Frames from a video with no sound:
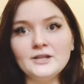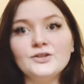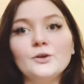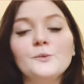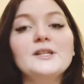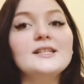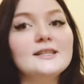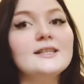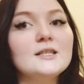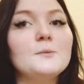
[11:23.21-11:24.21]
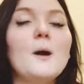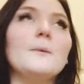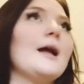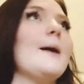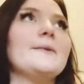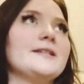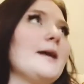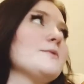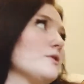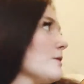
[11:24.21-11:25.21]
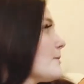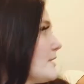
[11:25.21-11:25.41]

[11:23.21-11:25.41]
So we did this probably, how many times do you think we